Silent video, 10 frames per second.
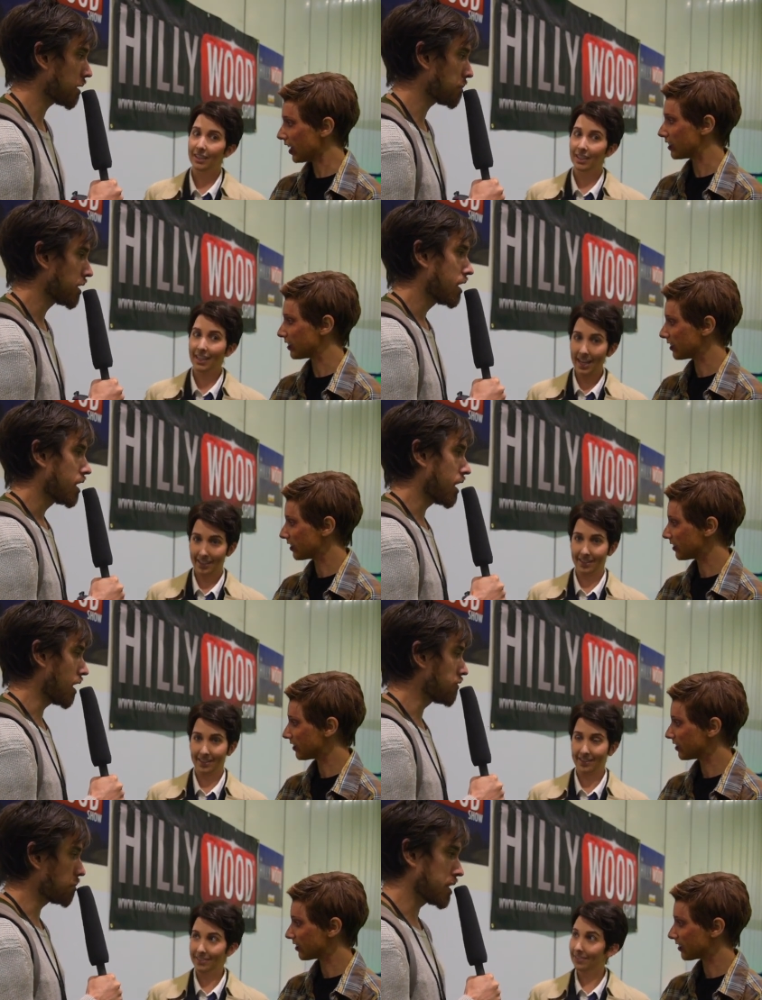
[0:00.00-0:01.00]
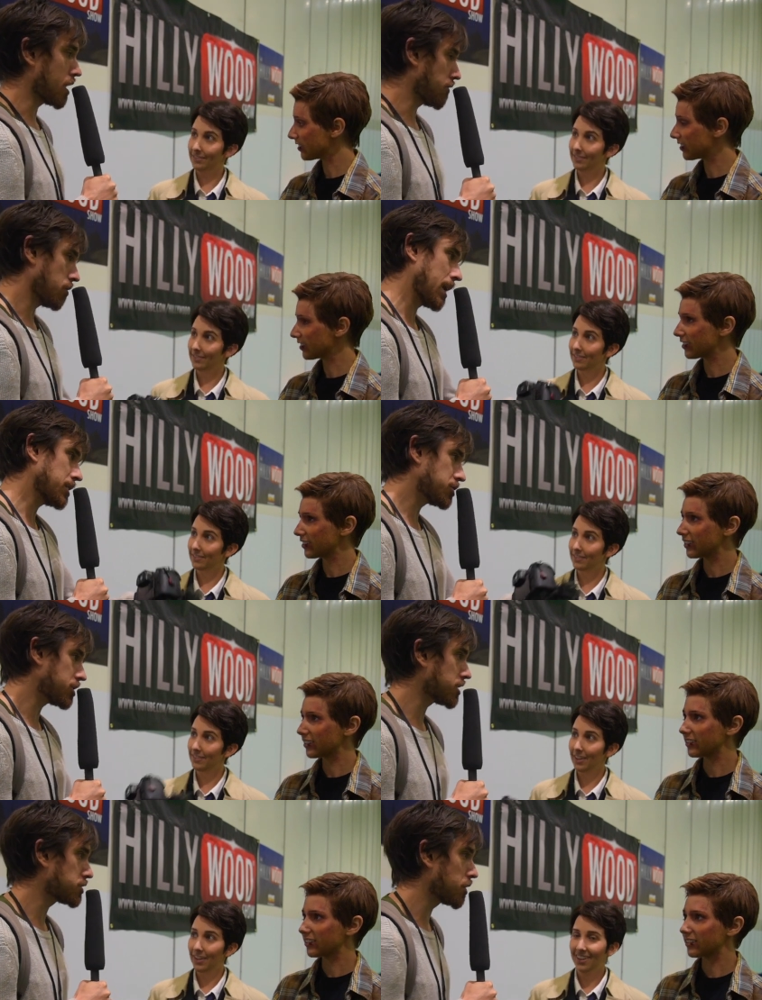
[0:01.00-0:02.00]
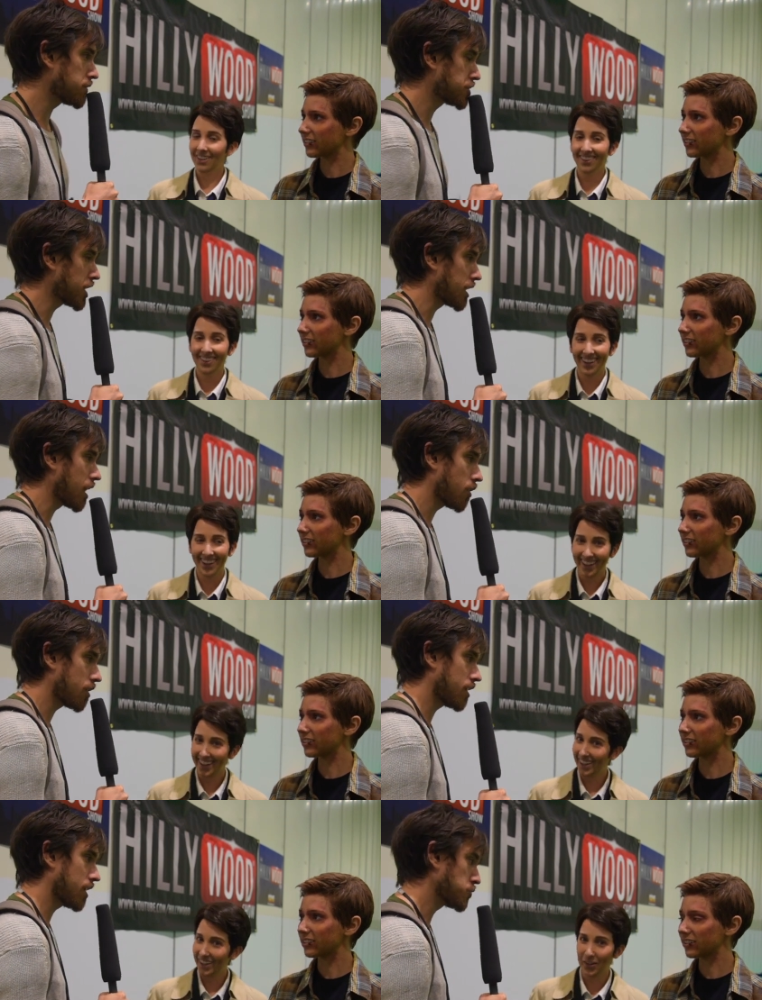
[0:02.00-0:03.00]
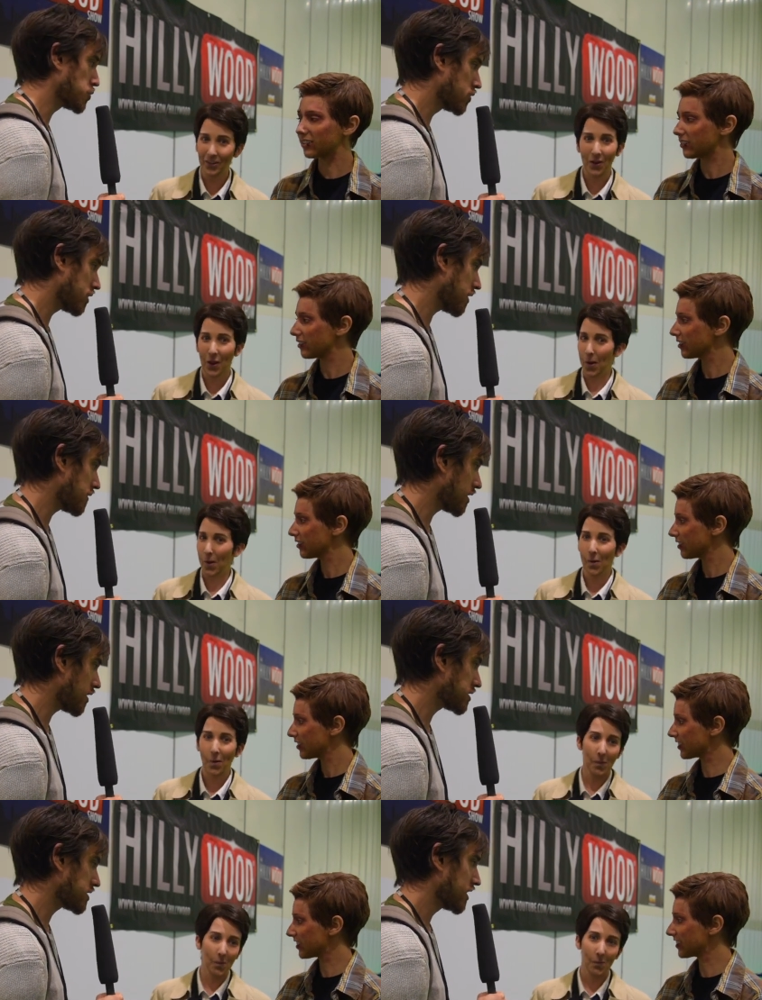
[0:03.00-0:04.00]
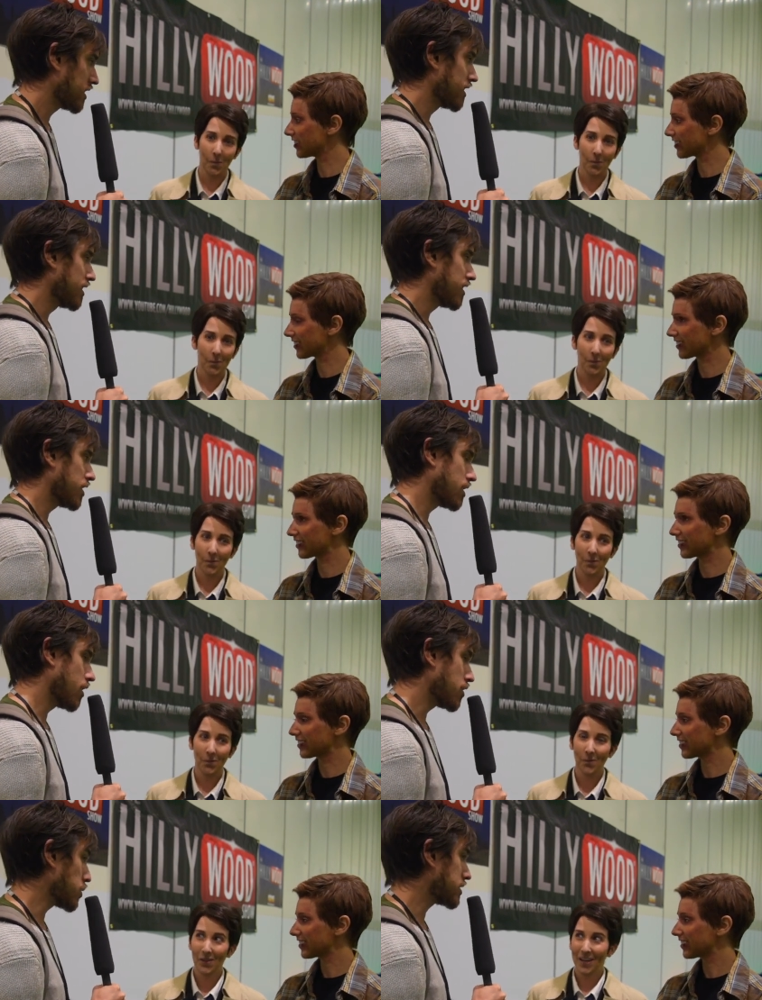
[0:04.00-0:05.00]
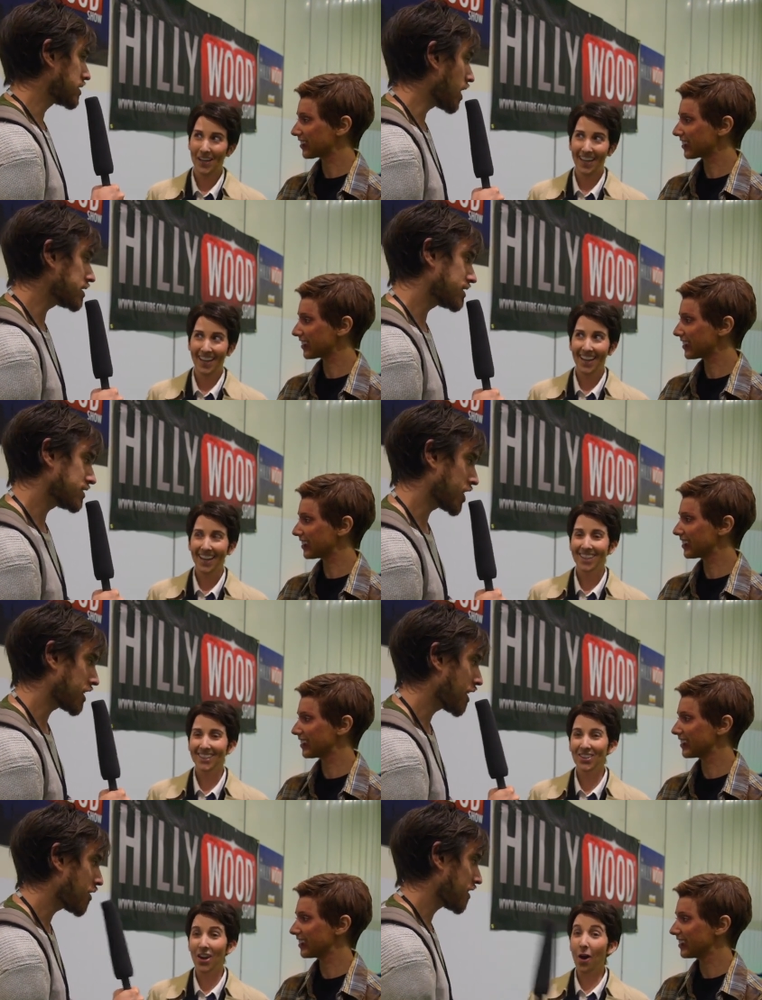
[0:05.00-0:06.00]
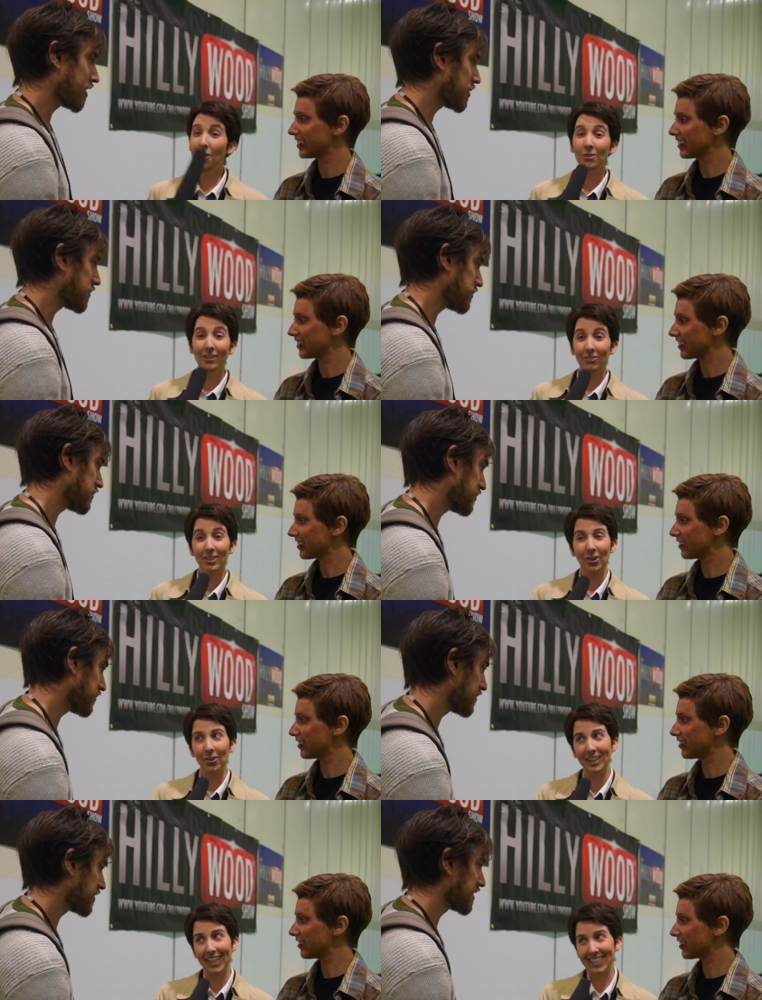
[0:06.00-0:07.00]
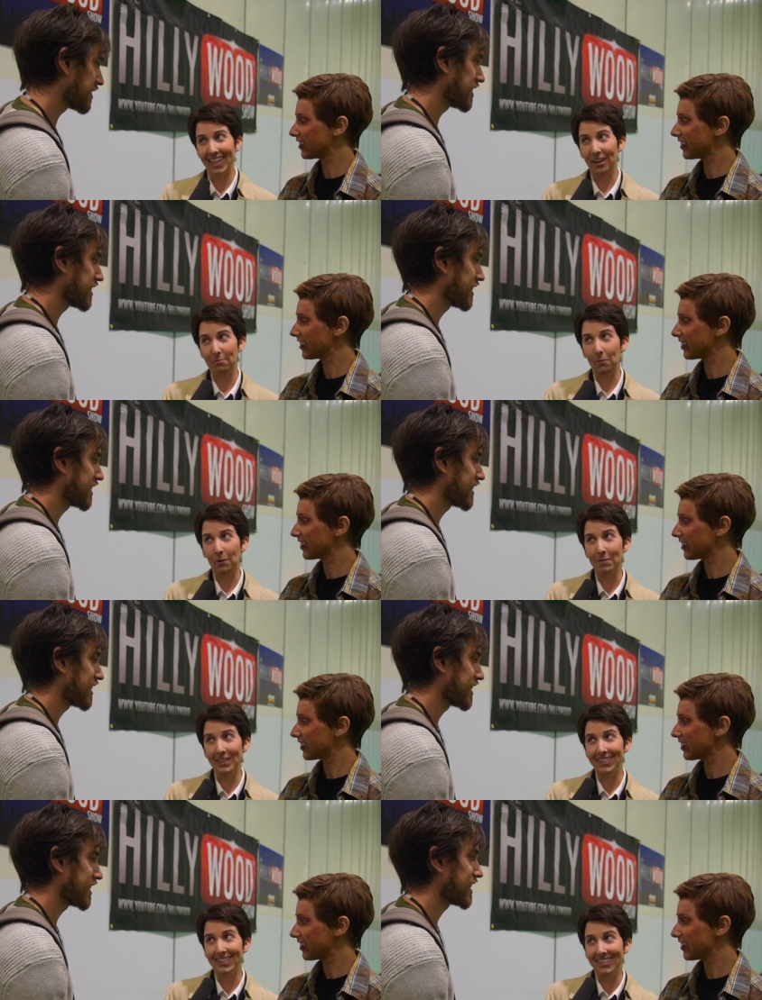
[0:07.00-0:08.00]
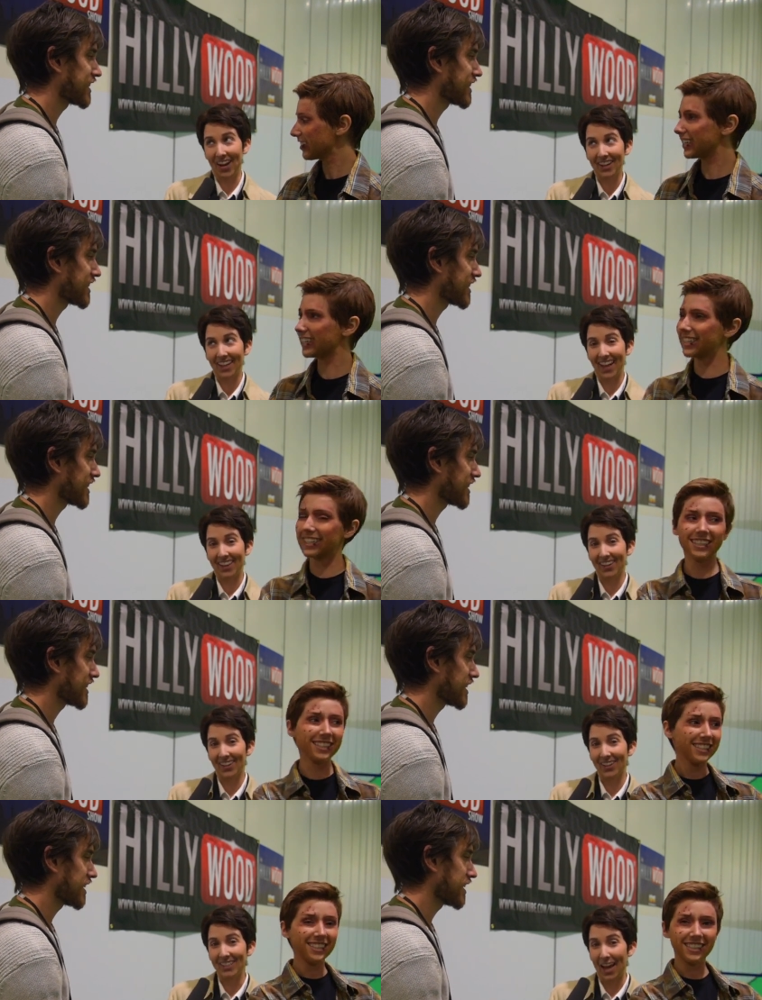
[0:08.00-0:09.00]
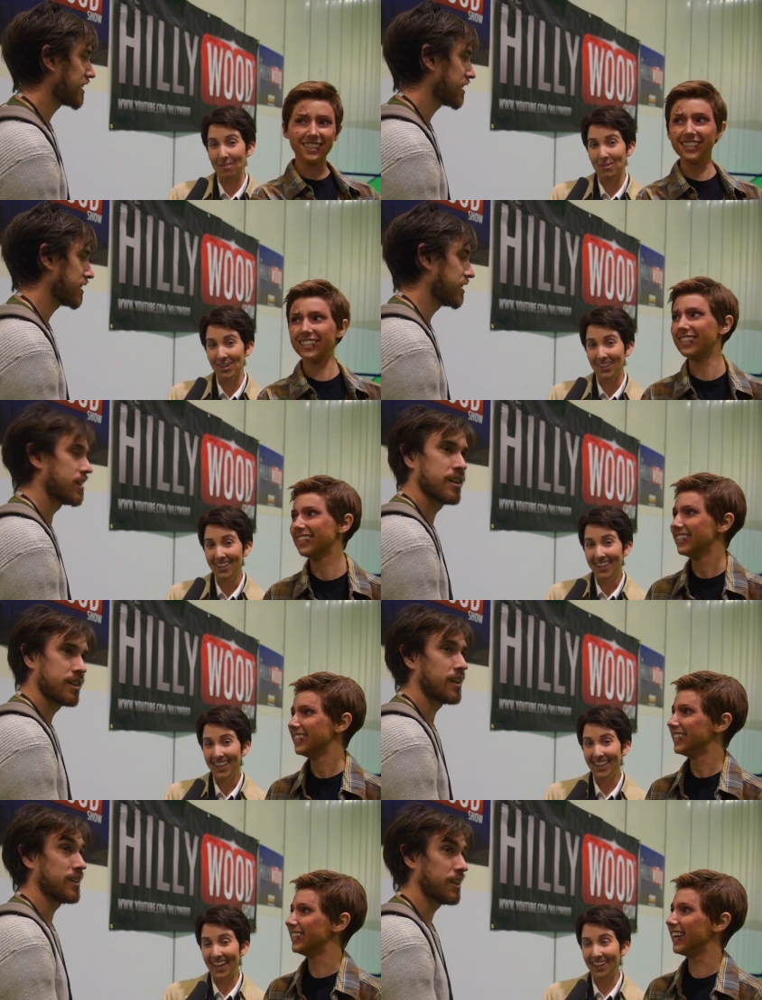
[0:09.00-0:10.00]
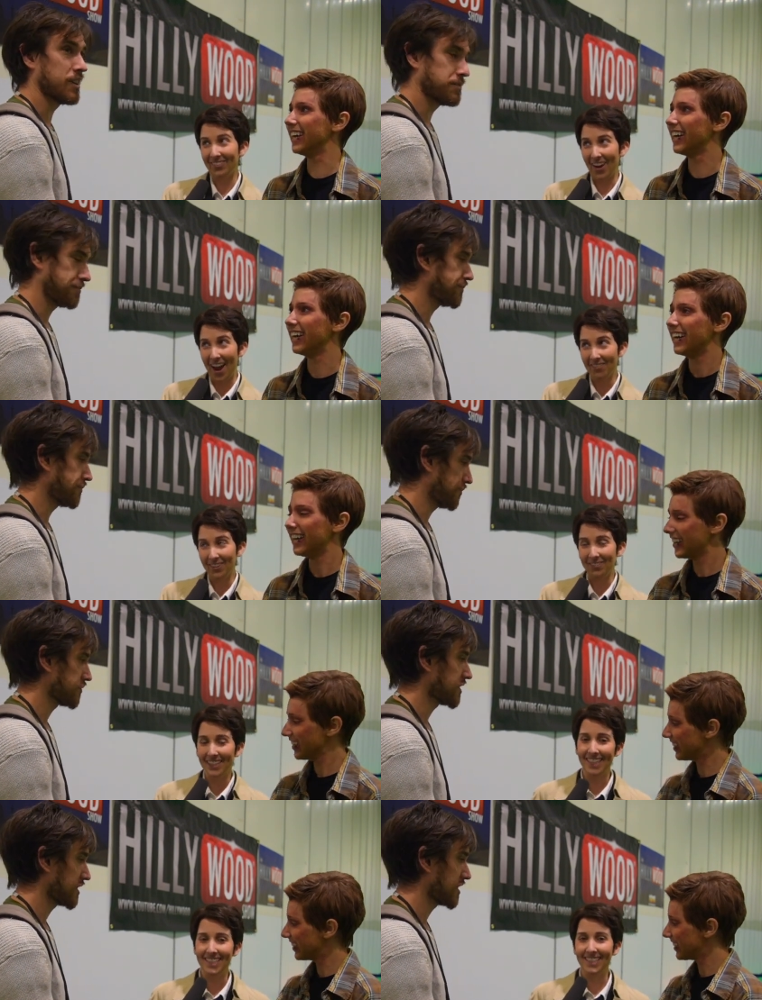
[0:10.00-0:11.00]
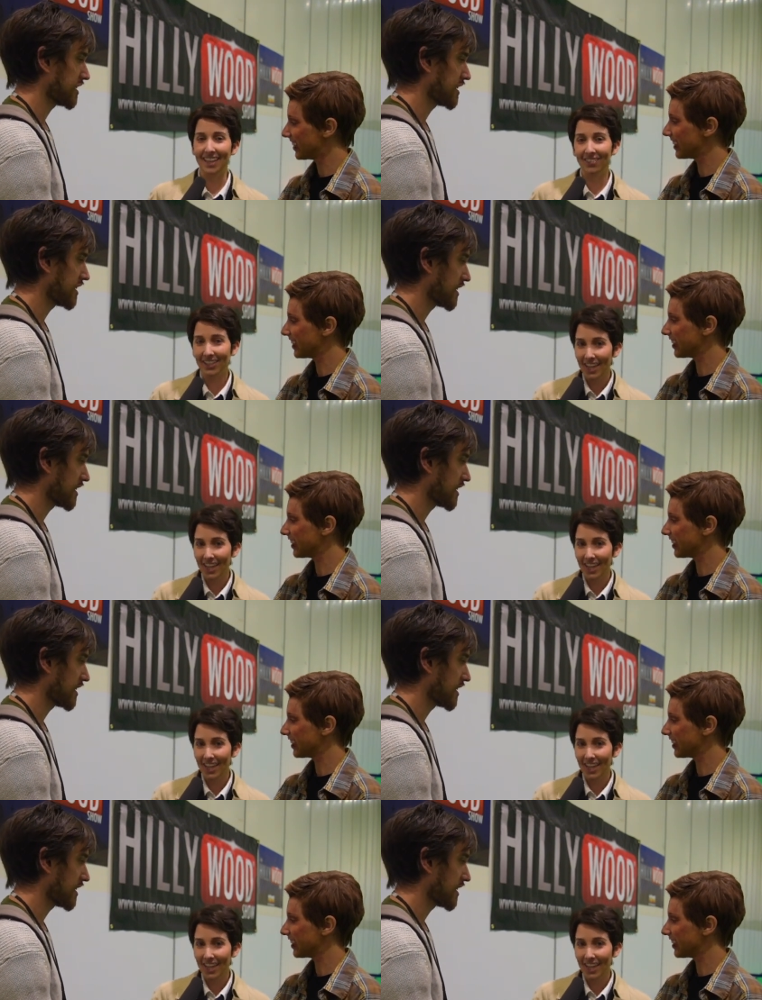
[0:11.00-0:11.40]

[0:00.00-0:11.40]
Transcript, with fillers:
Speaker 1: Um, yes. Have you been? Have you managed to sort of check it out at all over the last? Uh, are you excited to check it
Speaker 2: out? Oh, we're, we're totally excited, but we've been stuck at like our table like forever, because even